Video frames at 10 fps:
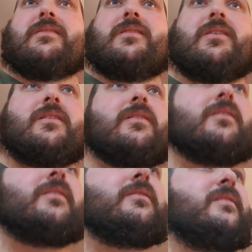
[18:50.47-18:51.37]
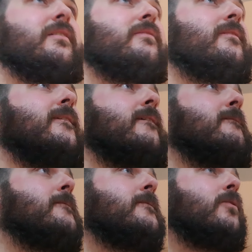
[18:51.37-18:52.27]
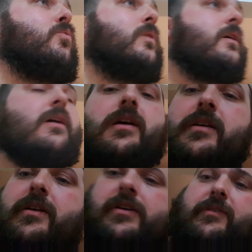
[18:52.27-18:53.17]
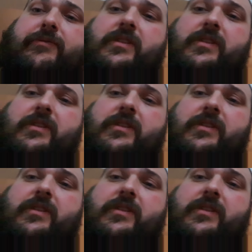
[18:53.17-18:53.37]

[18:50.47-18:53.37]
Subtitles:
Anything else? Oh, for